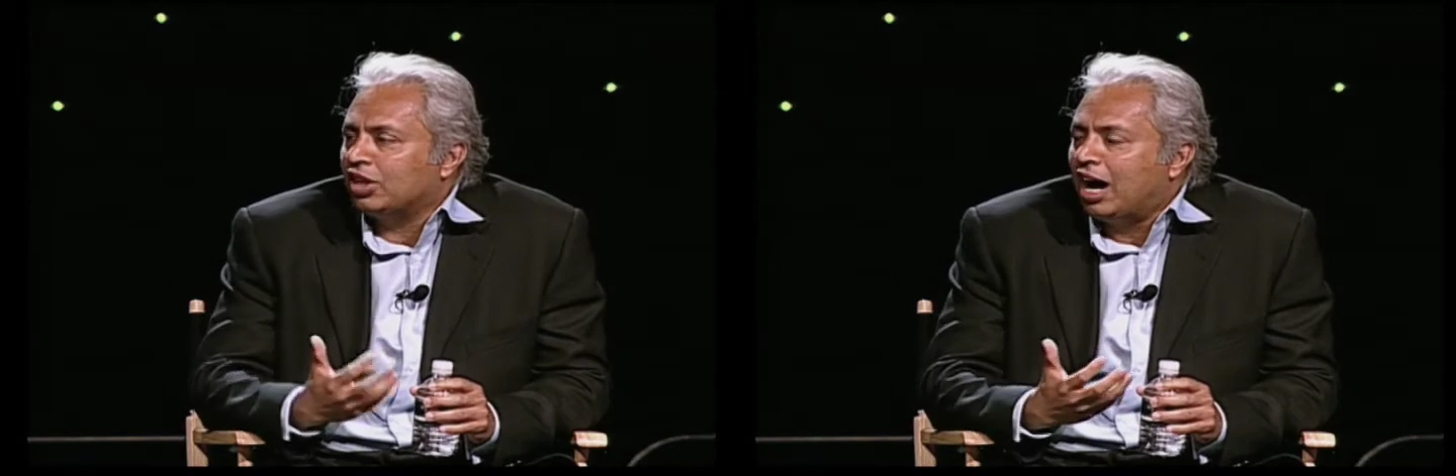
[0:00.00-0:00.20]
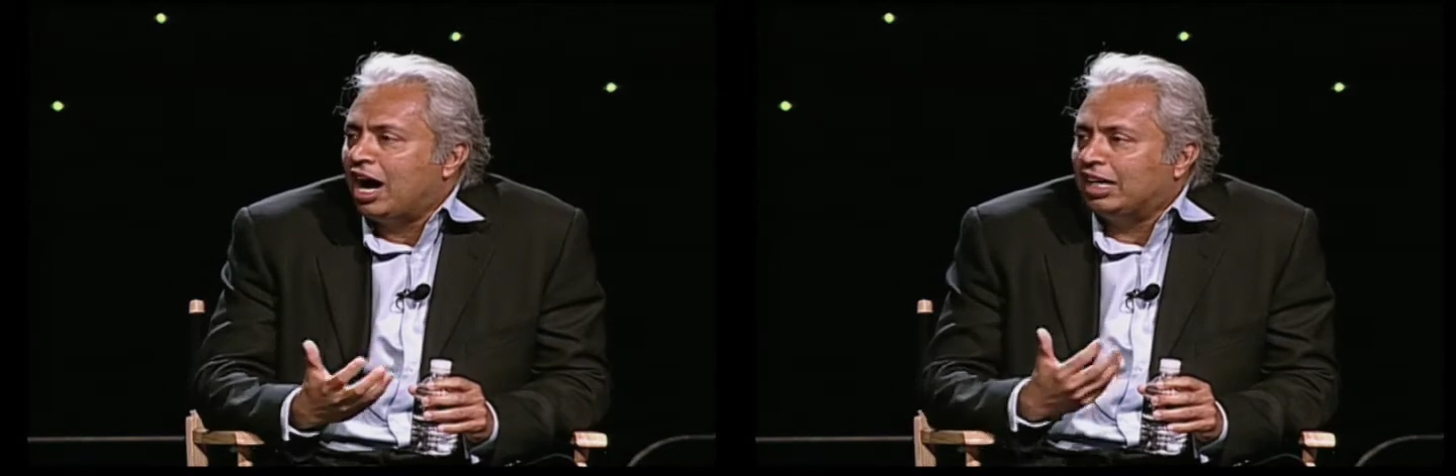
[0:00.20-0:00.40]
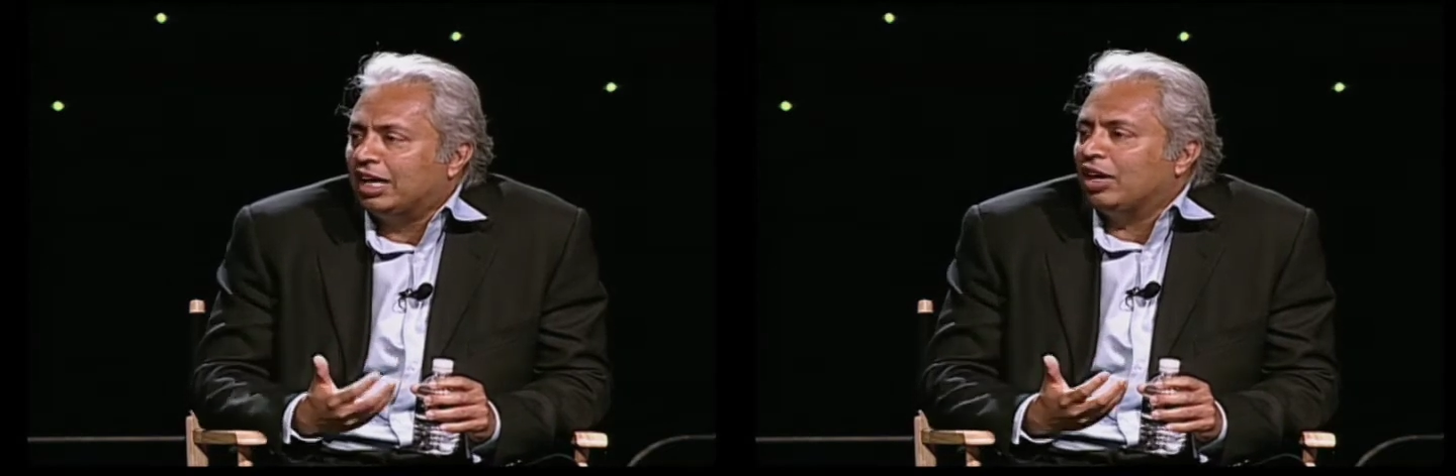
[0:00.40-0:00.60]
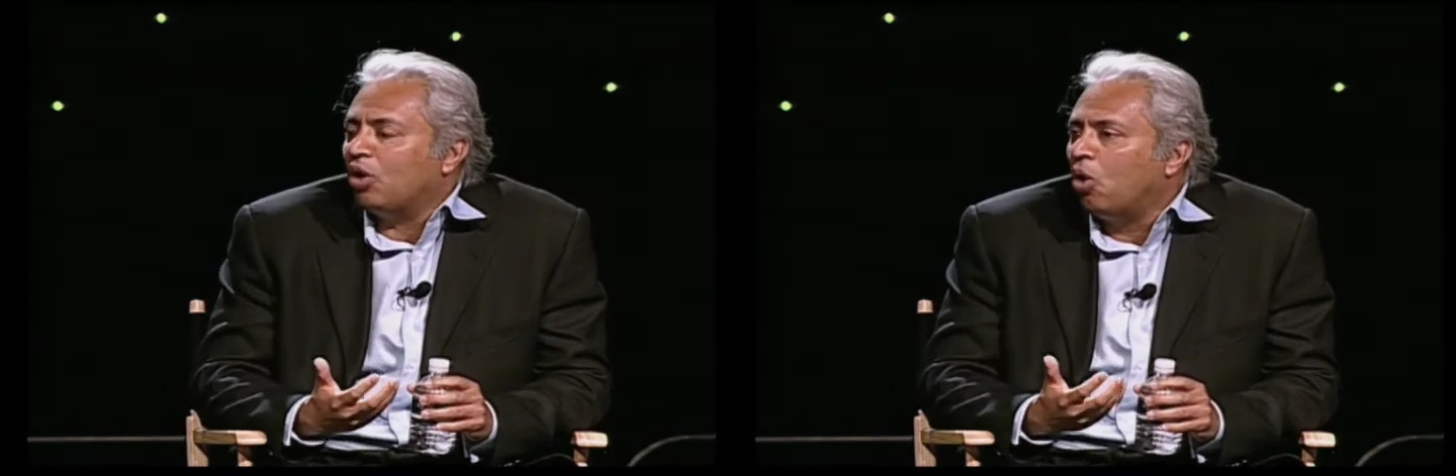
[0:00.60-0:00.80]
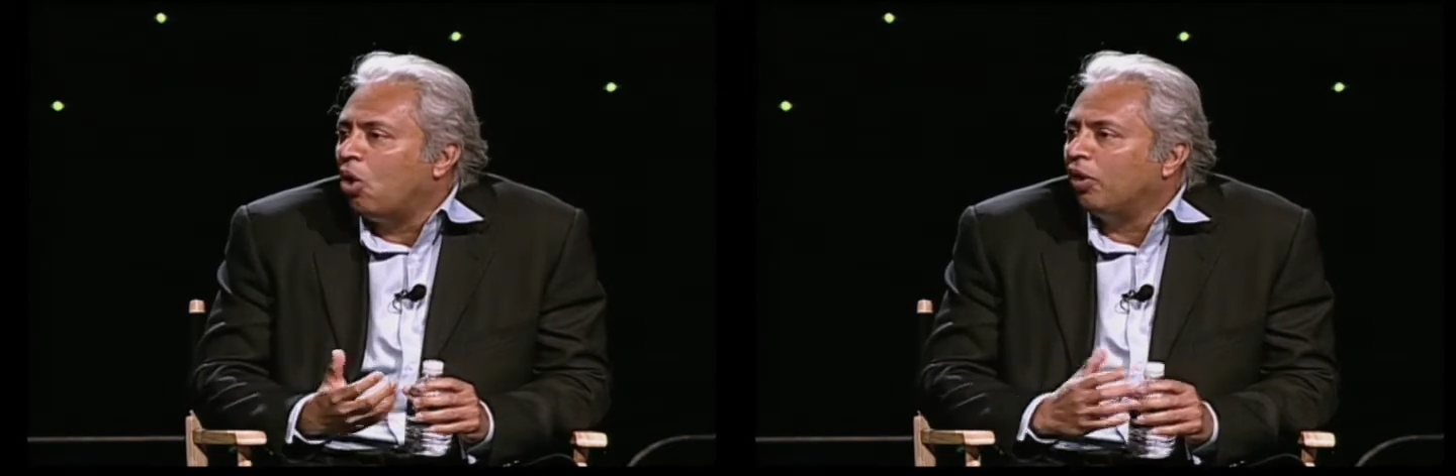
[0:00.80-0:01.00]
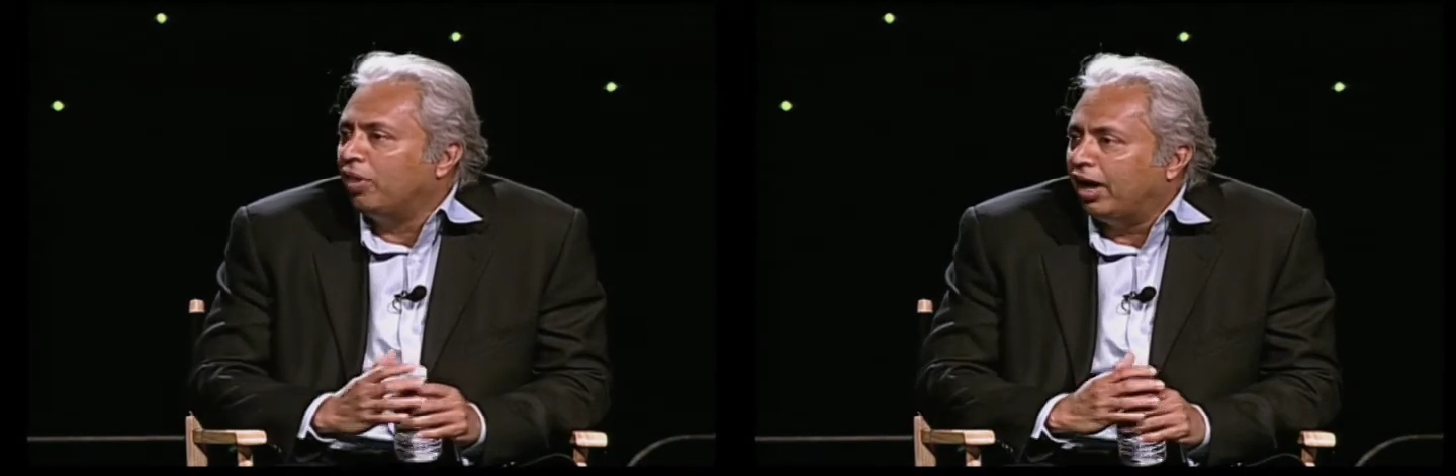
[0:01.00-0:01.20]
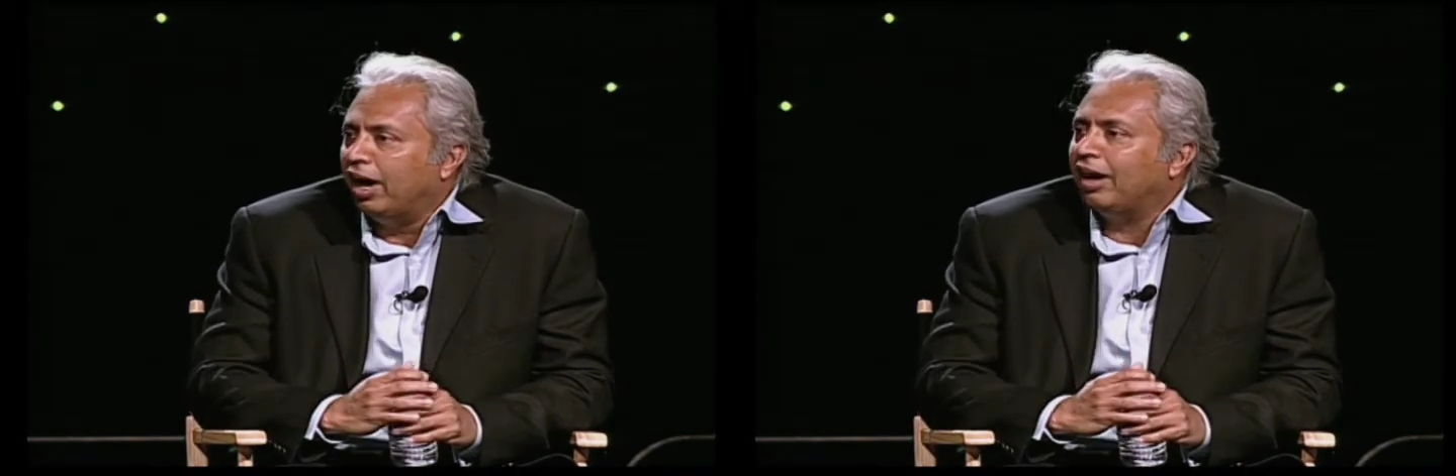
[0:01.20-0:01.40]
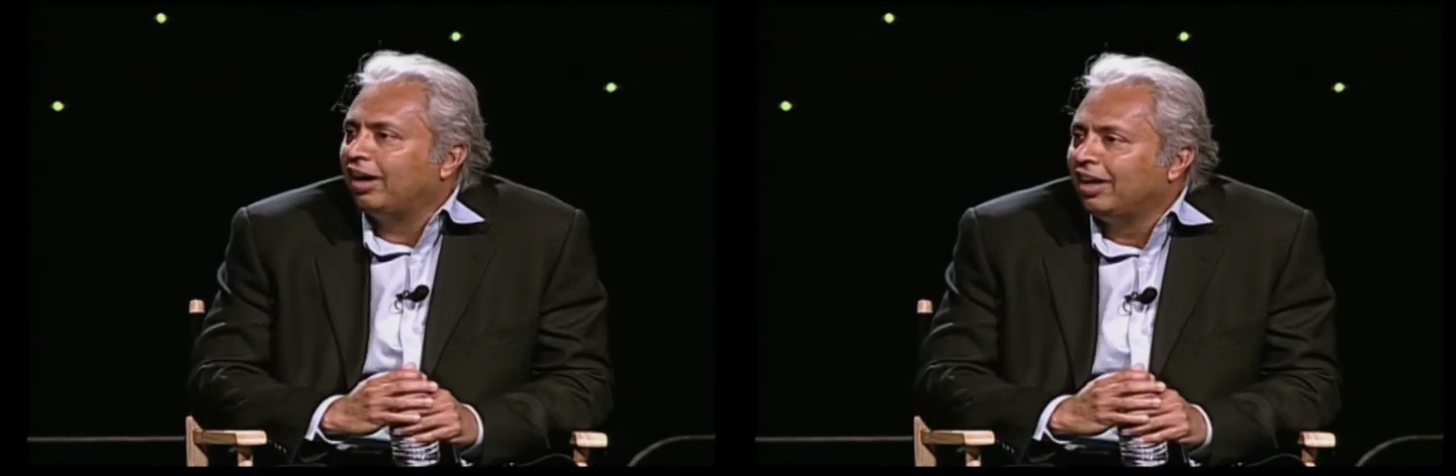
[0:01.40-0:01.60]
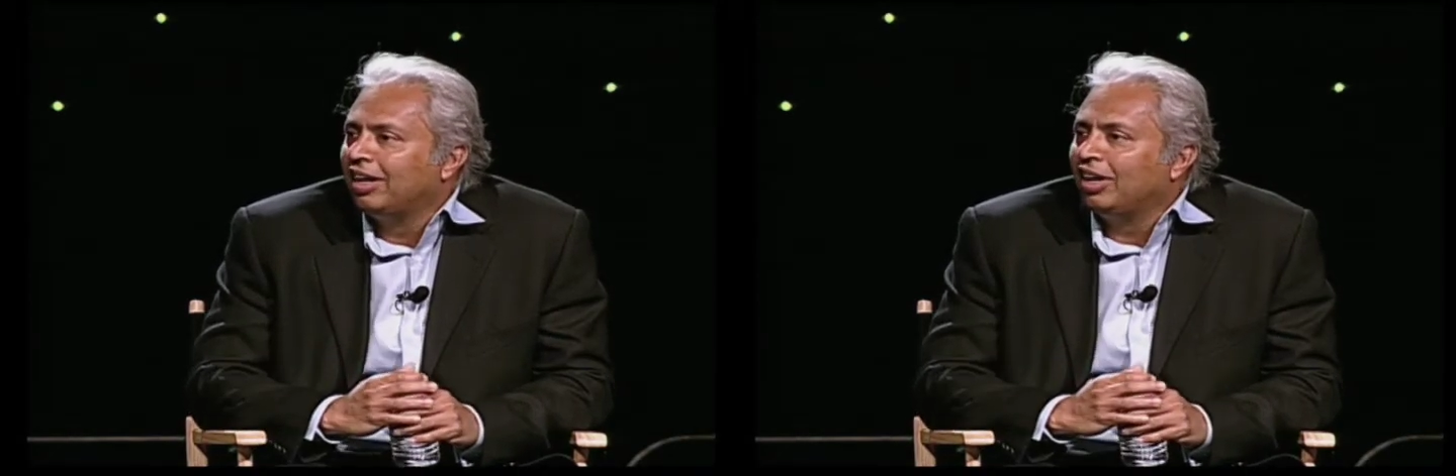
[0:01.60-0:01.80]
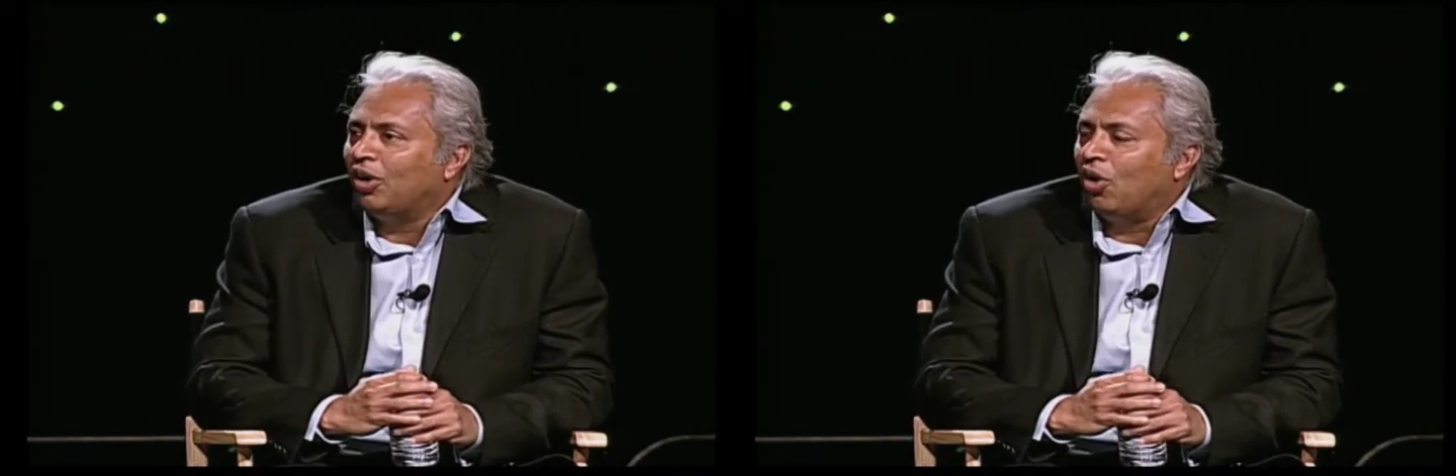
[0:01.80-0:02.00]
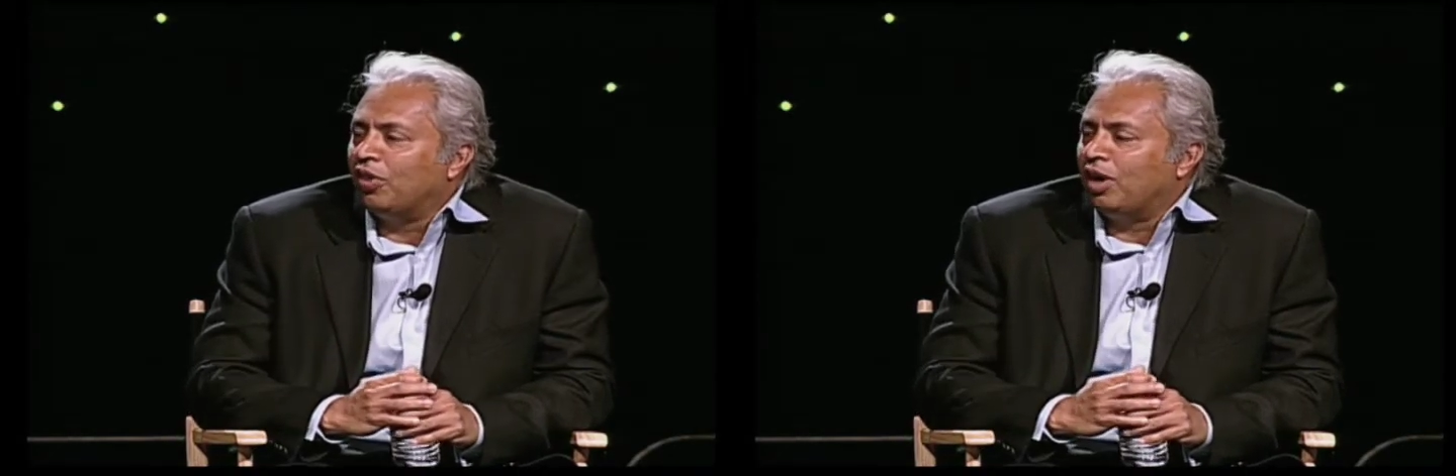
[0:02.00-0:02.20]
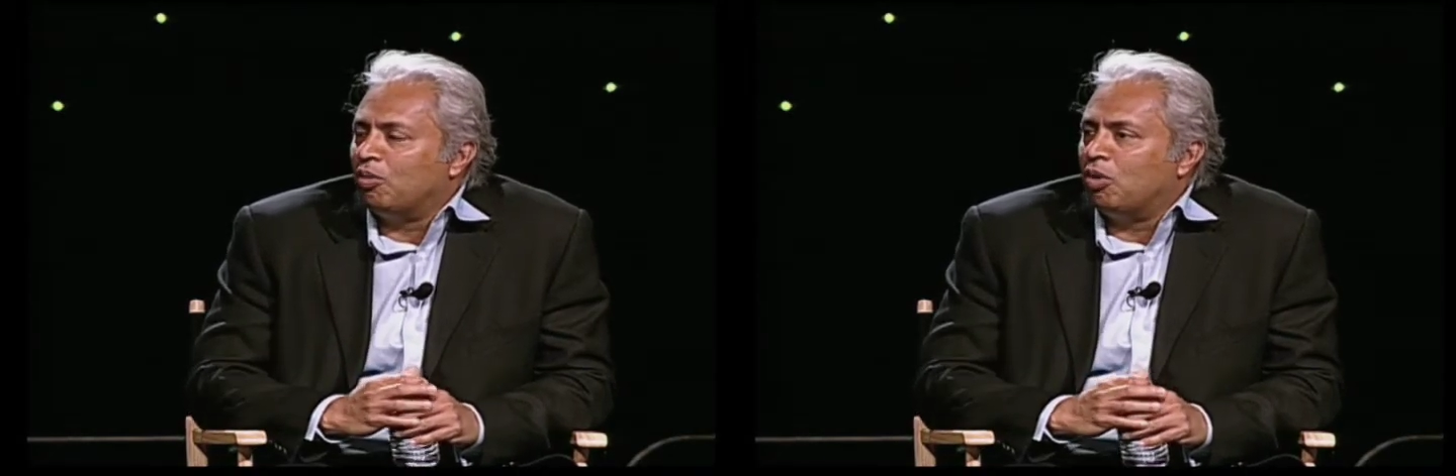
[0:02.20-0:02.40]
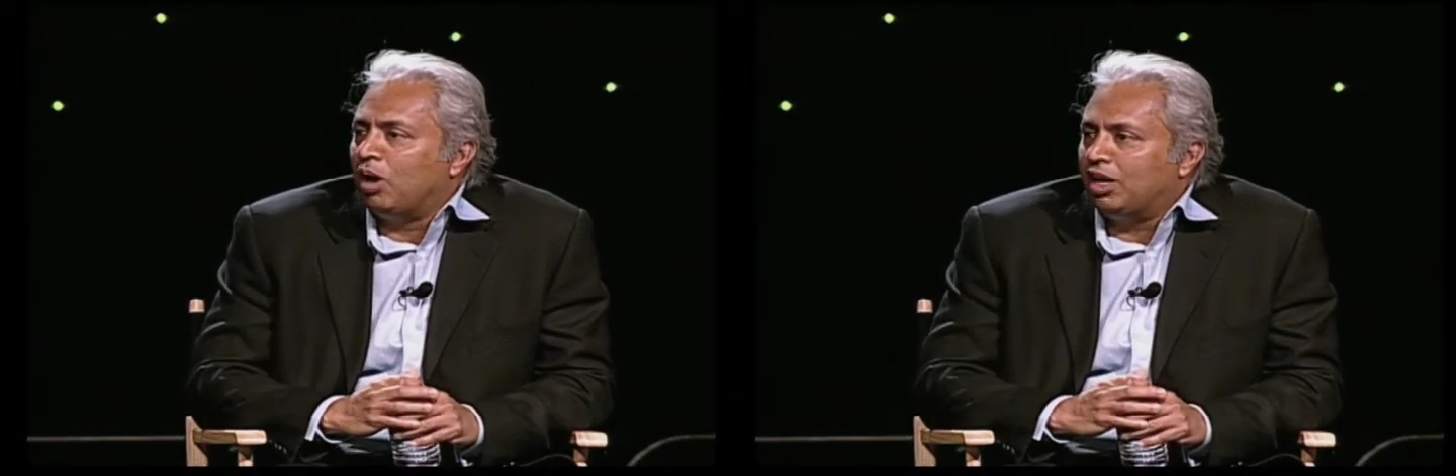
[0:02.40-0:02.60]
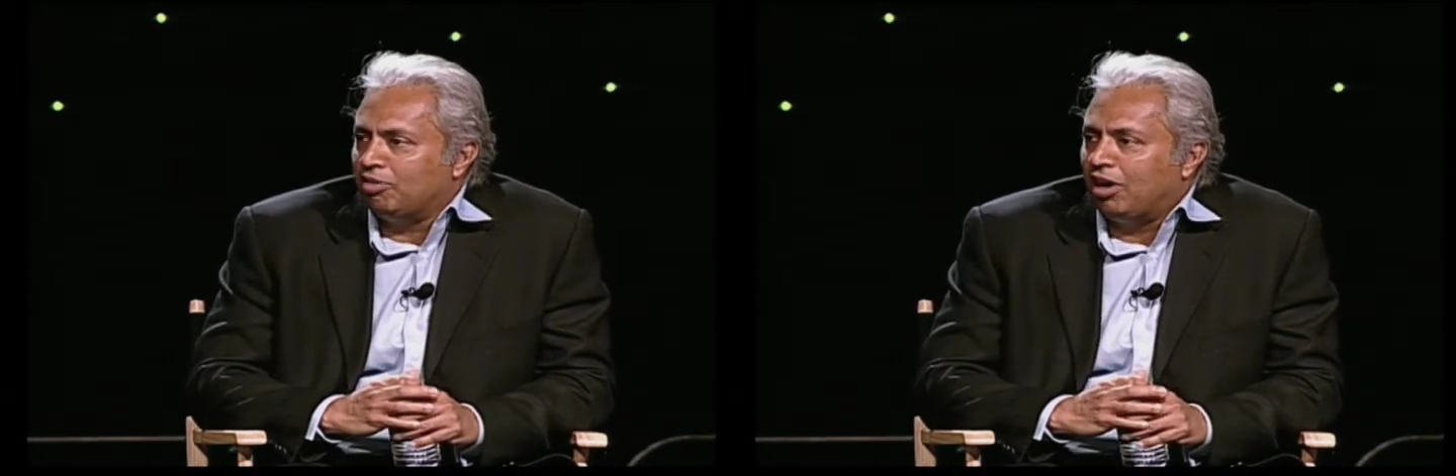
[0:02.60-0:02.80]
content on their mobile device.